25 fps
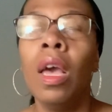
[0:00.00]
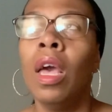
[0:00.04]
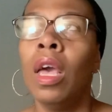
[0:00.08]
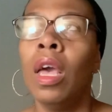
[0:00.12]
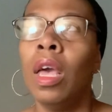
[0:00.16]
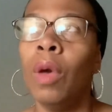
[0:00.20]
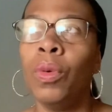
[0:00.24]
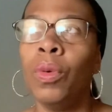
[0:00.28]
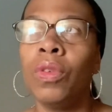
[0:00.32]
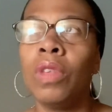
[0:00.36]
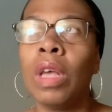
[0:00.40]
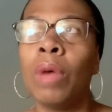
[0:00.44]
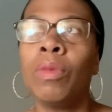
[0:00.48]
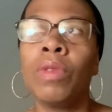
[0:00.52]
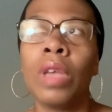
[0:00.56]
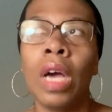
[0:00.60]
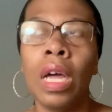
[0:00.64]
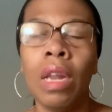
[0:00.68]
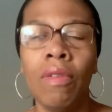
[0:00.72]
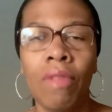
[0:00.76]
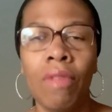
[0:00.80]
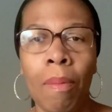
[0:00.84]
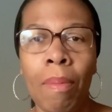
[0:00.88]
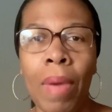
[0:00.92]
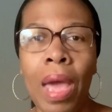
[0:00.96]
It was I was kind
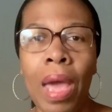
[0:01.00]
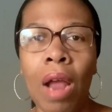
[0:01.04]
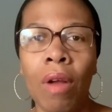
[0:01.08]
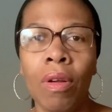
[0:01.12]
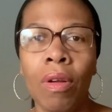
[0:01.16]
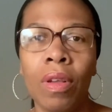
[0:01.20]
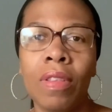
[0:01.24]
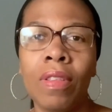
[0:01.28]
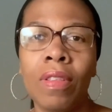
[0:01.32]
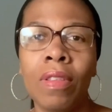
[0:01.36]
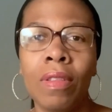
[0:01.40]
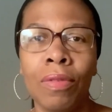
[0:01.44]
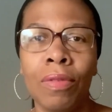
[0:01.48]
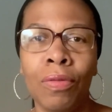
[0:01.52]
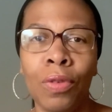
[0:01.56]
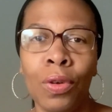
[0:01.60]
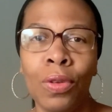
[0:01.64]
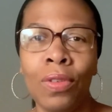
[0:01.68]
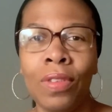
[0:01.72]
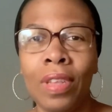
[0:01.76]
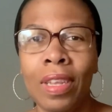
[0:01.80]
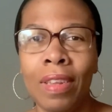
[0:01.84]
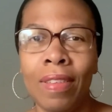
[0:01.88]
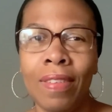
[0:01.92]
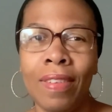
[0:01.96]
of embarrassed. The
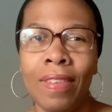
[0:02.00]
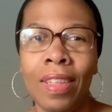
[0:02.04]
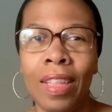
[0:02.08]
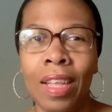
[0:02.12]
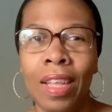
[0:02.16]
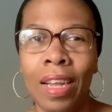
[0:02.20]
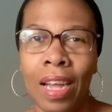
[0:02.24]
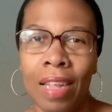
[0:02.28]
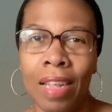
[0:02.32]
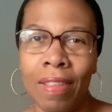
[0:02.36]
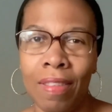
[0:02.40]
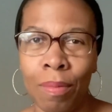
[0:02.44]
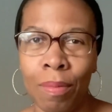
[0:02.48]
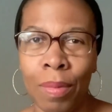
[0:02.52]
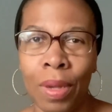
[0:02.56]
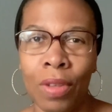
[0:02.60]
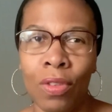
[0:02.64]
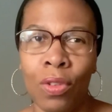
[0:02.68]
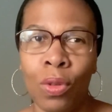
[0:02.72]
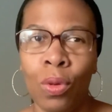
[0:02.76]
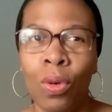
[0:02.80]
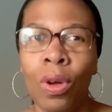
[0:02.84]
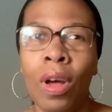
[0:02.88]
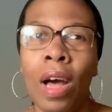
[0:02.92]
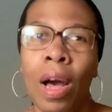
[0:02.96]
first day the sale I got to my
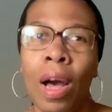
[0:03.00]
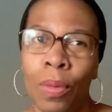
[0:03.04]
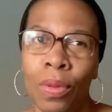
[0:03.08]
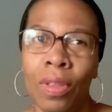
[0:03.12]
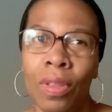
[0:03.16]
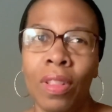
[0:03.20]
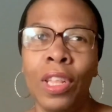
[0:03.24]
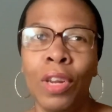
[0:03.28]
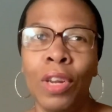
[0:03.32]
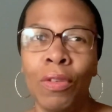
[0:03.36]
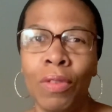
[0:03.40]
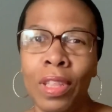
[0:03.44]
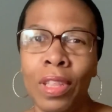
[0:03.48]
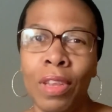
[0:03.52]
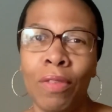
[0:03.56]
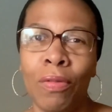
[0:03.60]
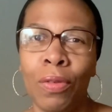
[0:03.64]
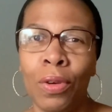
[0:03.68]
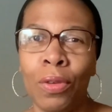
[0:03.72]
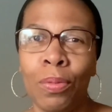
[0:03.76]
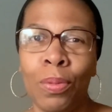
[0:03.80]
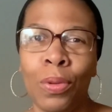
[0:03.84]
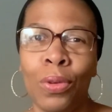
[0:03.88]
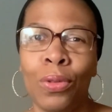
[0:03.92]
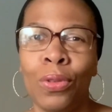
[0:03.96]
store, I was literally the
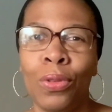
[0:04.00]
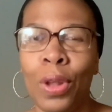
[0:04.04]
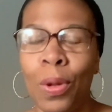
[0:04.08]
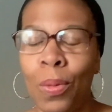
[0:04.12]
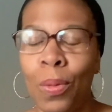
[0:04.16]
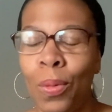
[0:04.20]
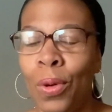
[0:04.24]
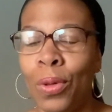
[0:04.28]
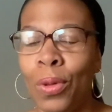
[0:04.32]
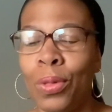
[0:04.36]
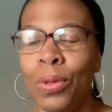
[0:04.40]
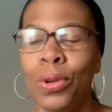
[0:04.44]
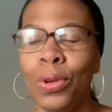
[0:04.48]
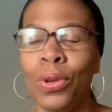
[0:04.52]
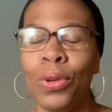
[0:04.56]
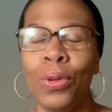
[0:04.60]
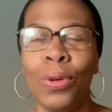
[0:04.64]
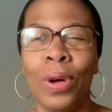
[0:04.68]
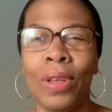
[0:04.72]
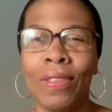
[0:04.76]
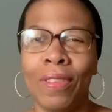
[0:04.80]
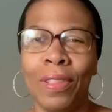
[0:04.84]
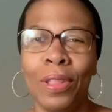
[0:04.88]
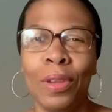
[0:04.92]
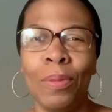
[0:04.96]
first person that walked through the door. I
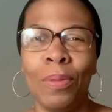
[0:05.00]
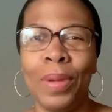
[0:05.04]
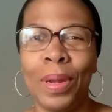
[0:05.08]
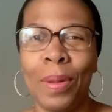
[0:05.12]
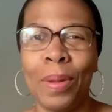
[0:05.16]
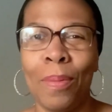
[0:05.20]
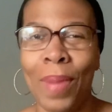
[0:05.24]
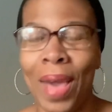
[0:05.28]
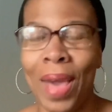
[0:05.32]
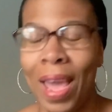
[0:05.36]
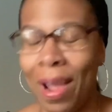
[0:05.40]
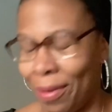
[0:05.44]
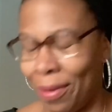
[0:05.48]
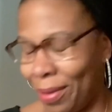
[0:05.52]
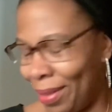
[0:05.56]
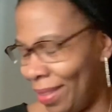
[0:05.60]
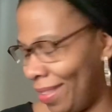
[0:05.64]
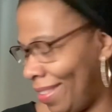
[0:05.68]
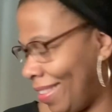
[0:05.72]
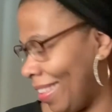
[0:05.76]
was a little bit embarrassed.